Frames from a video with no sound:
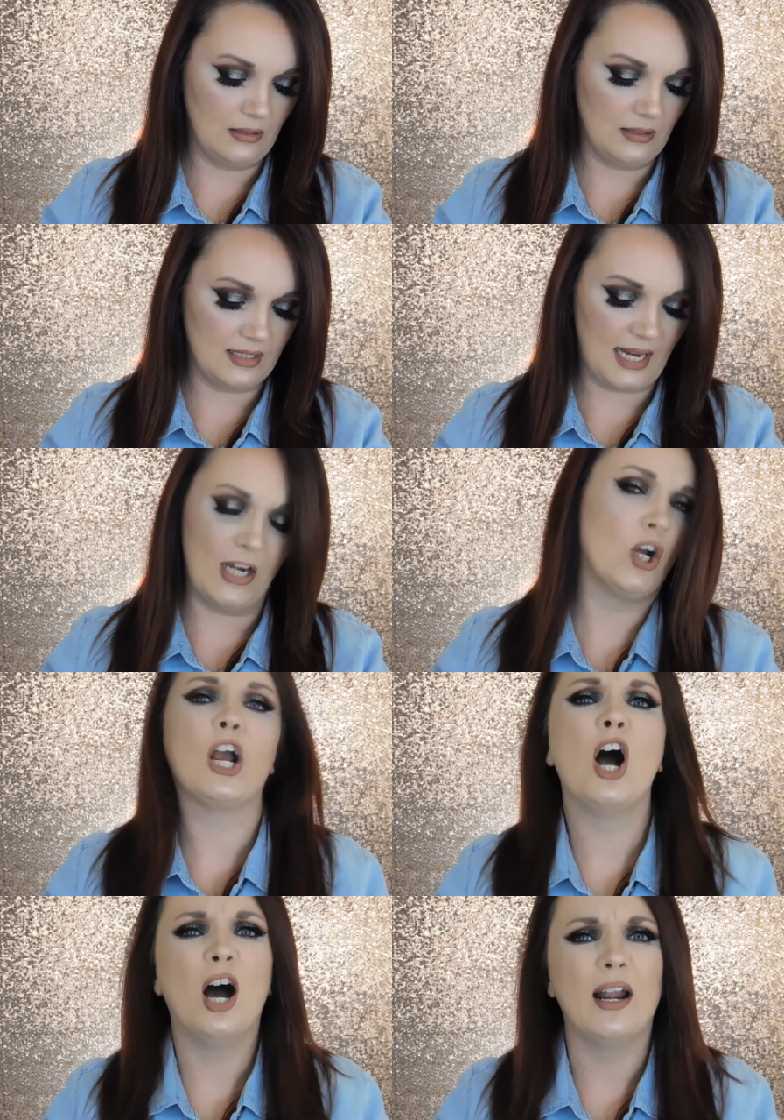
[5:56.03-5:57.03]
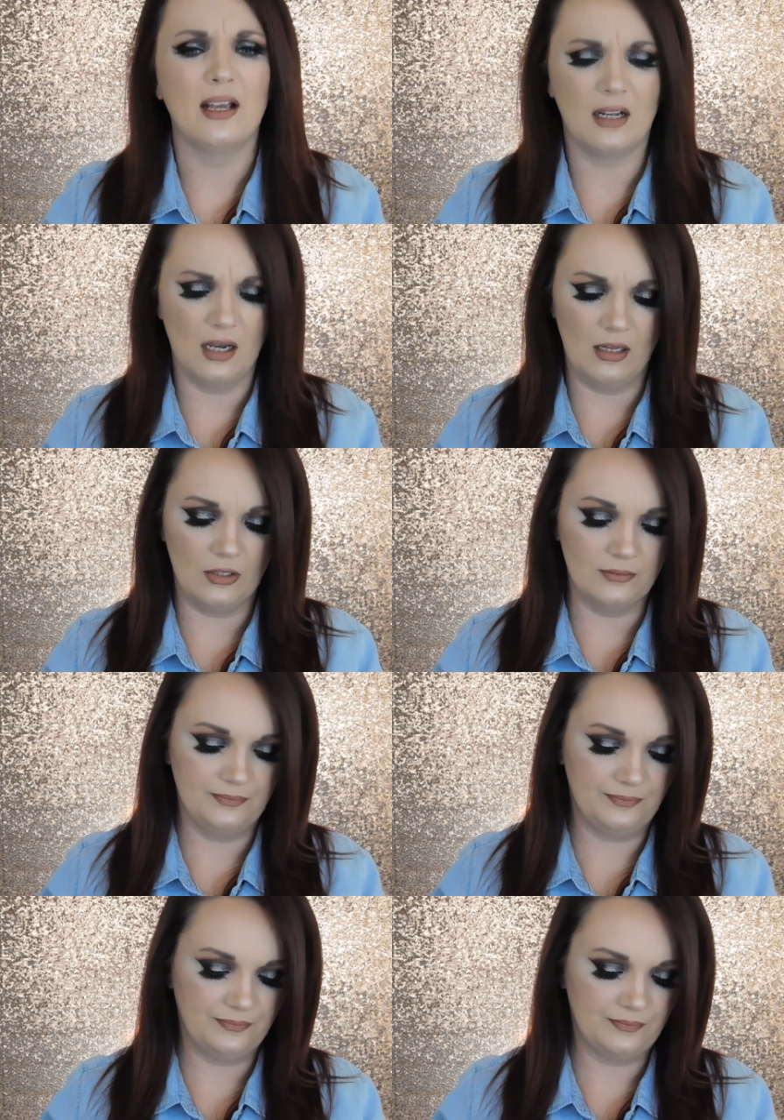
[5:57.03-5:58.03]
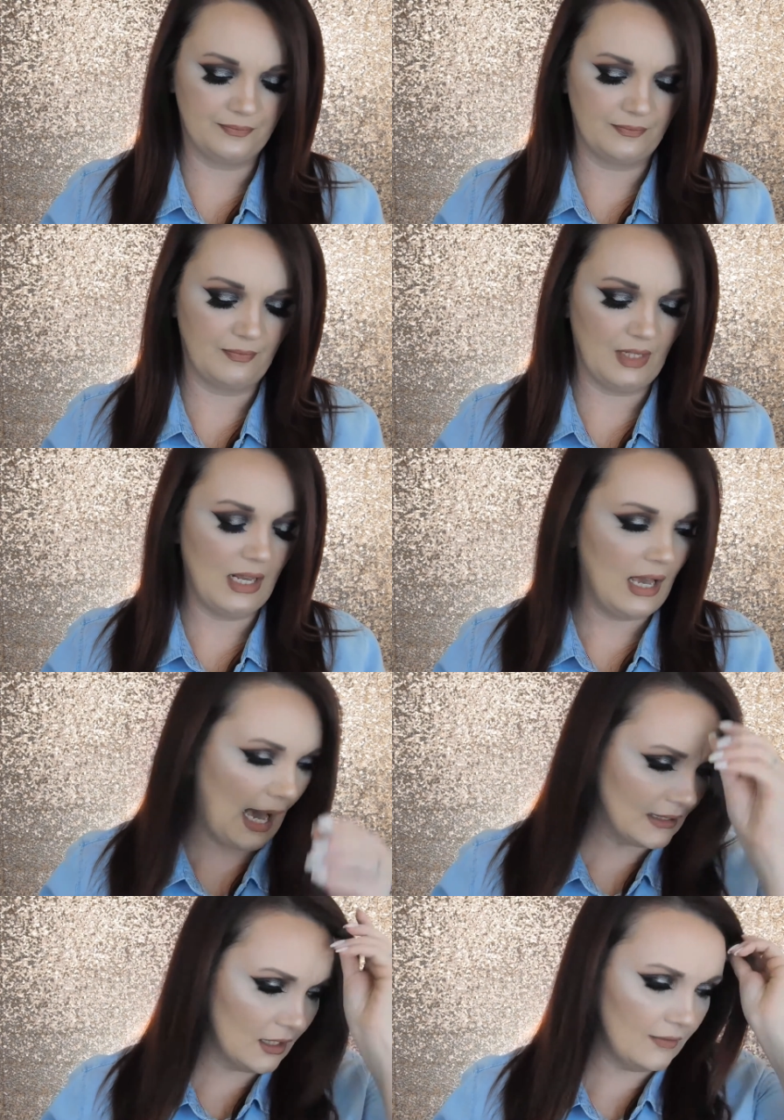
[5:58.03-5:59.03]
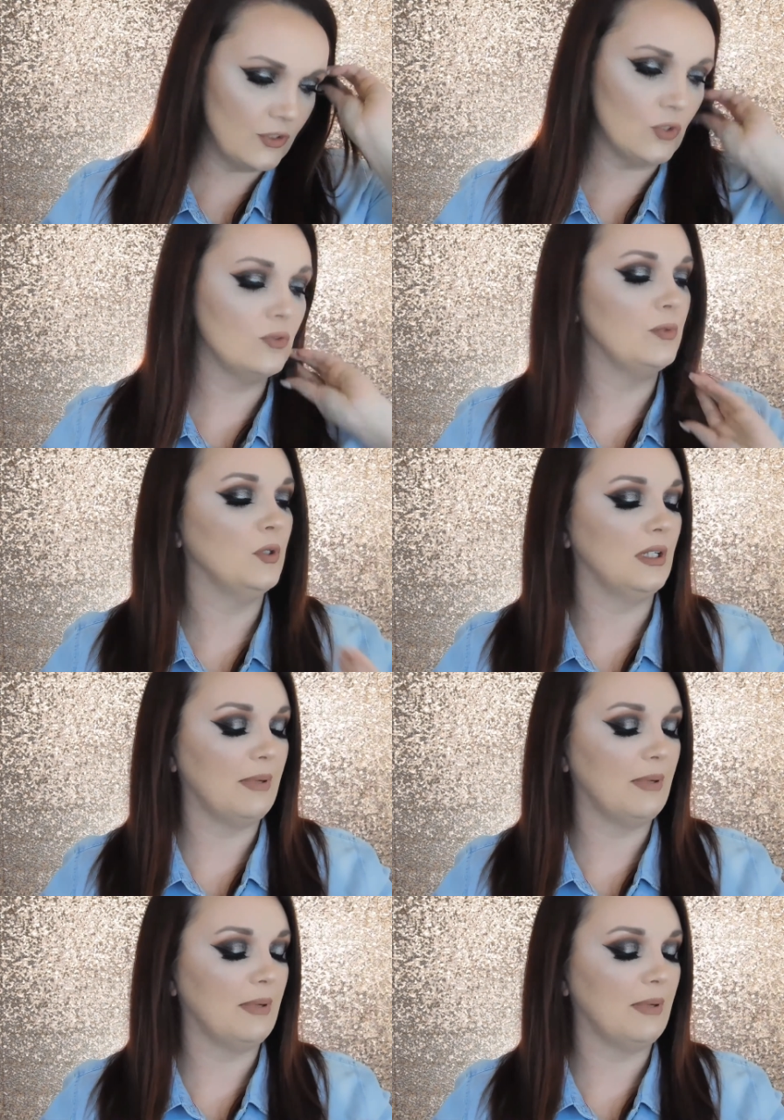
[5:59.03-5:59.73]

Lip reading: terracotta color. I love Juice Beauty,